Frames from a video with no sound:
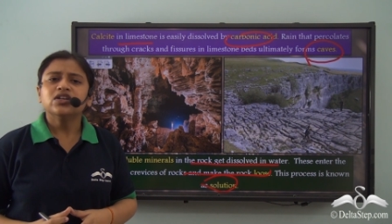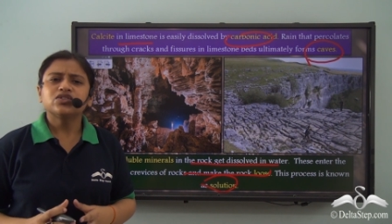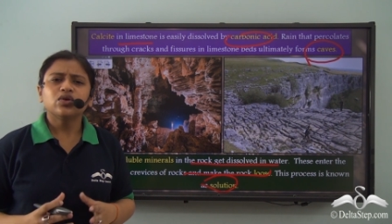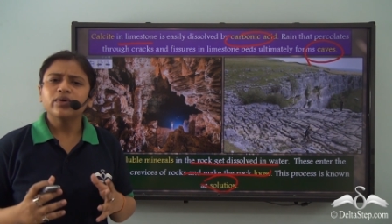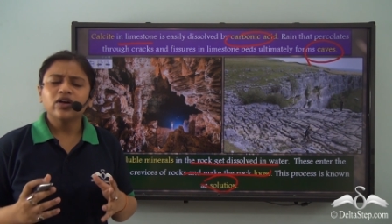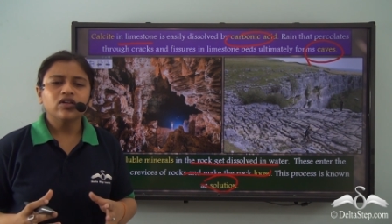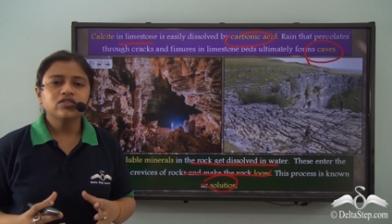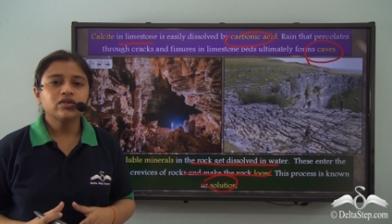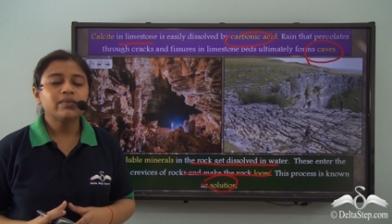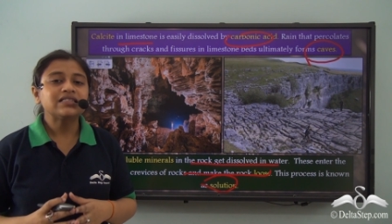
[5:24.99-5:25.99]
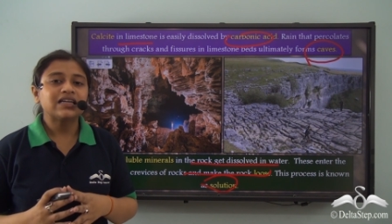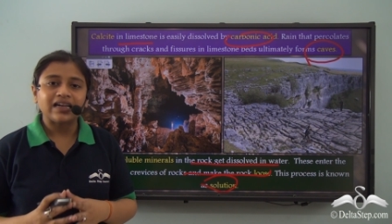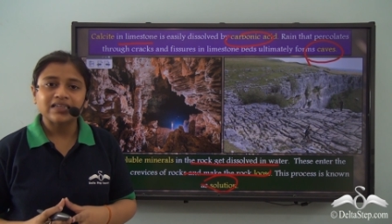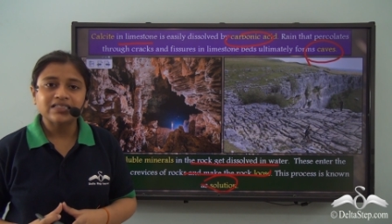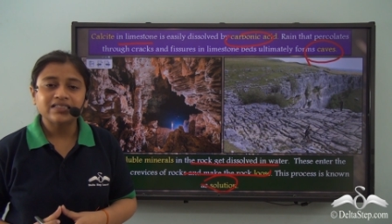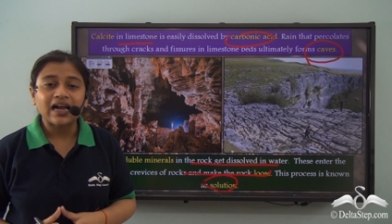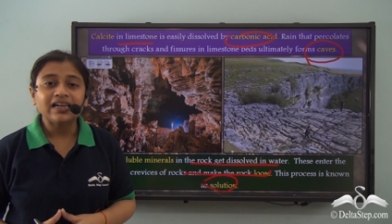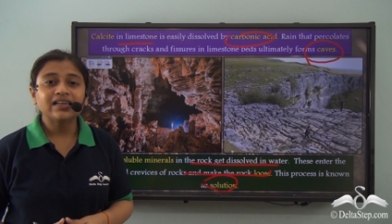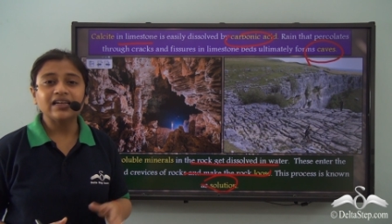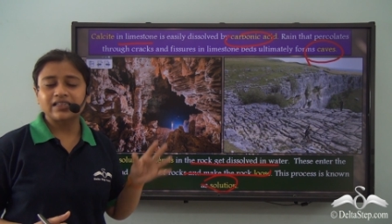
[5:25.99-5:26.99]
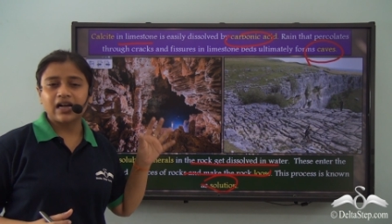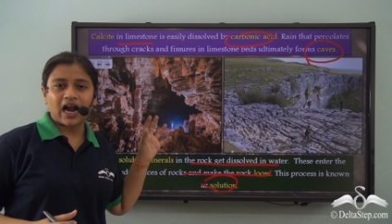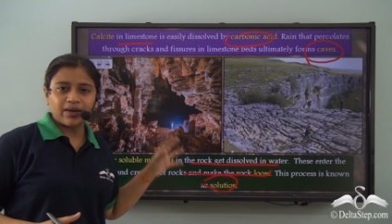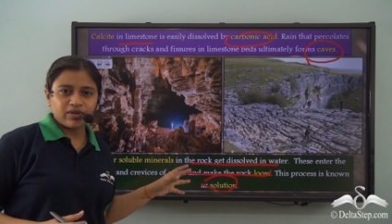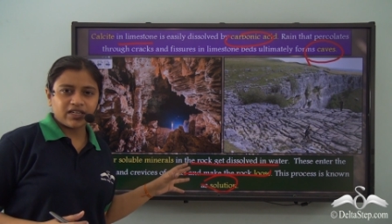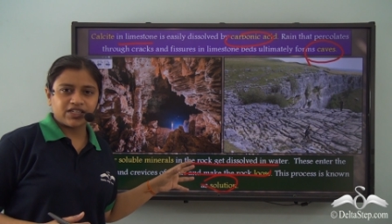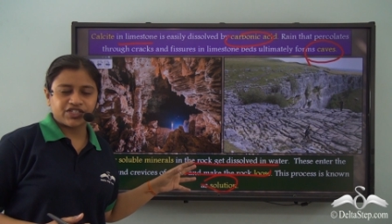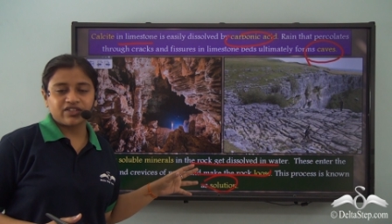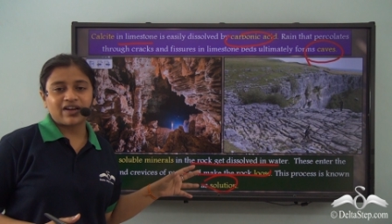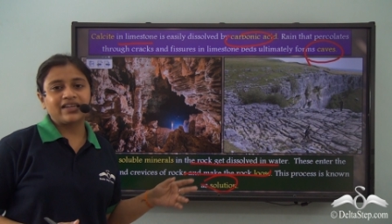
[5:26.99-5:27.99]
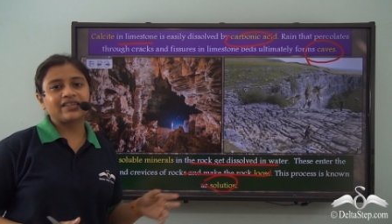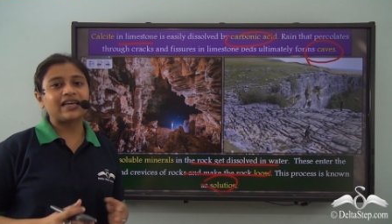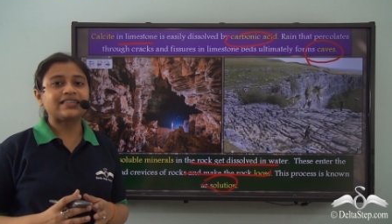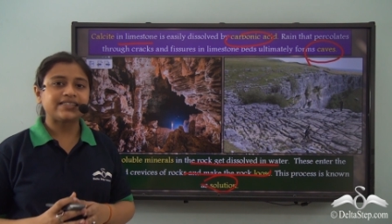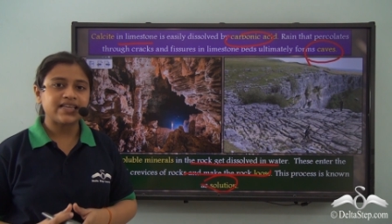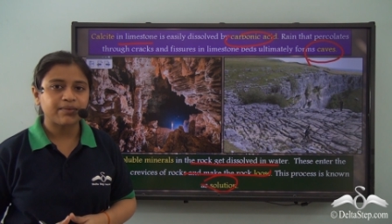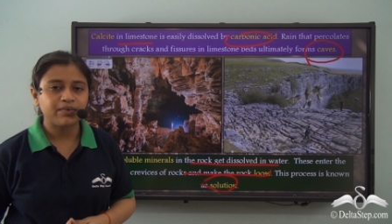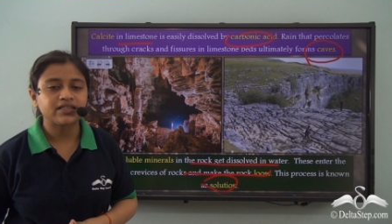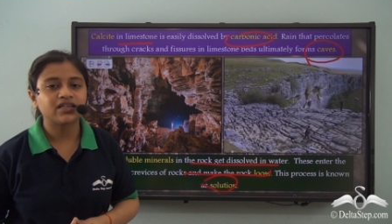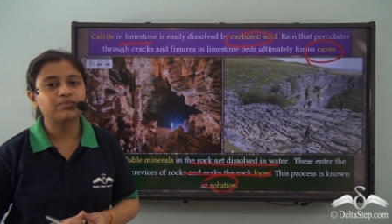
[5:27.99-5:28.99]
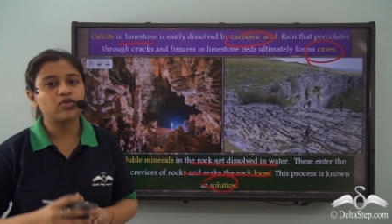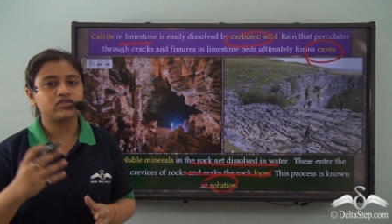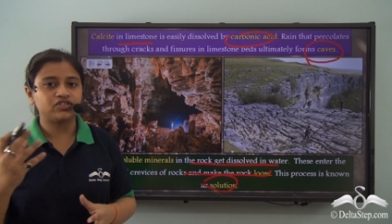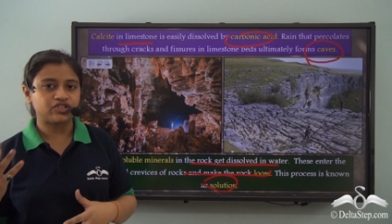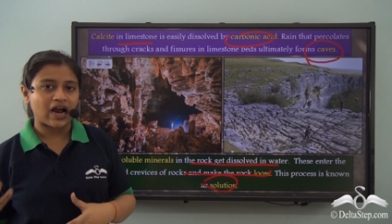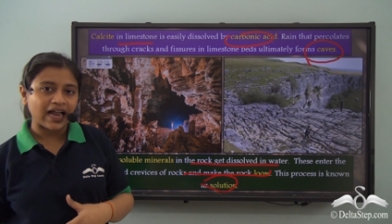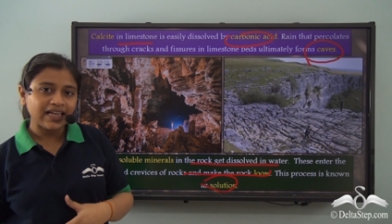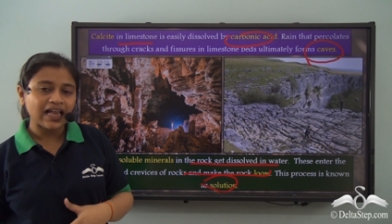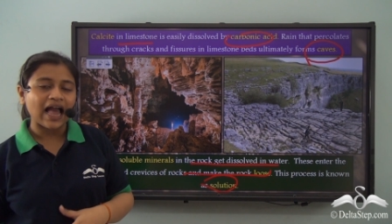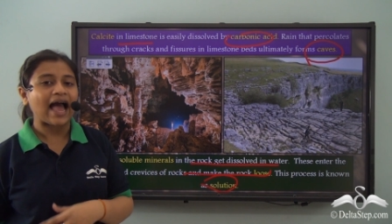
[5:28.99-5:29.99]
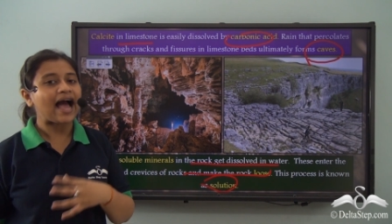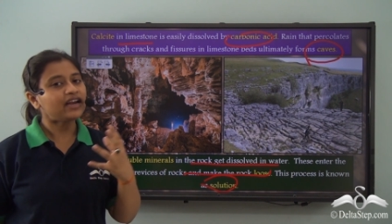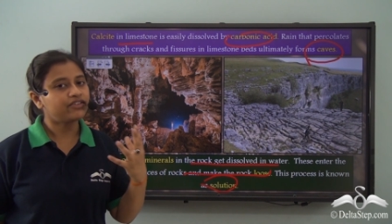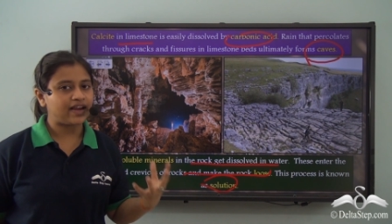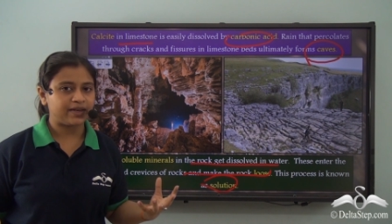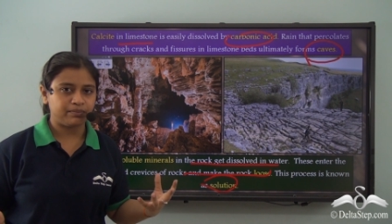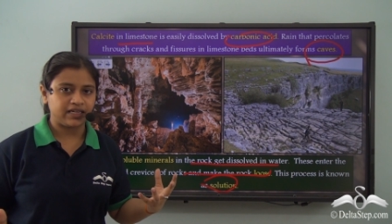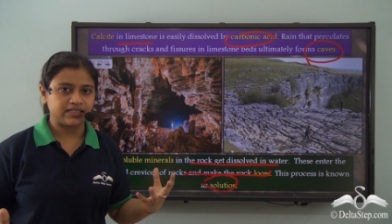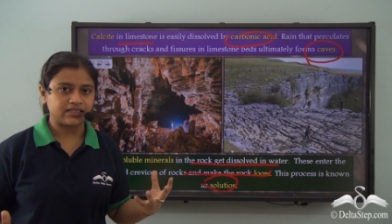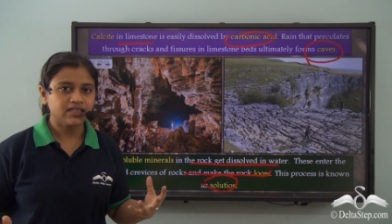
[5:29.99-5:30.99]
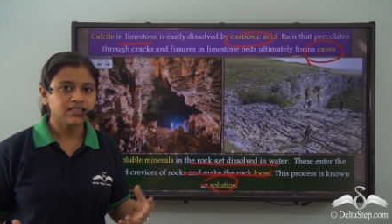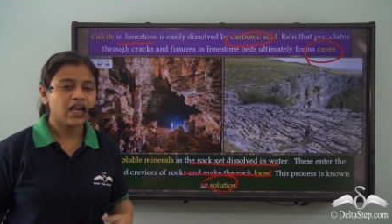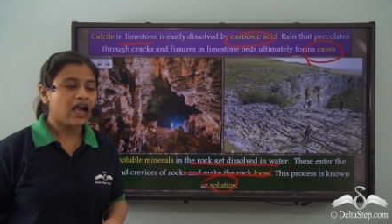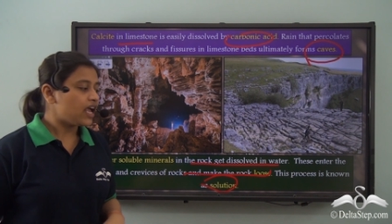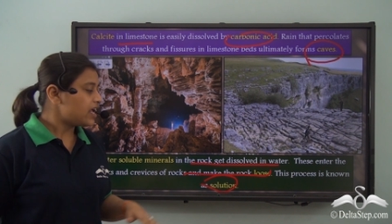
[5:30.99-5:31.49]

So we also must understand that carbonation, while it can take place in both dry and wet places,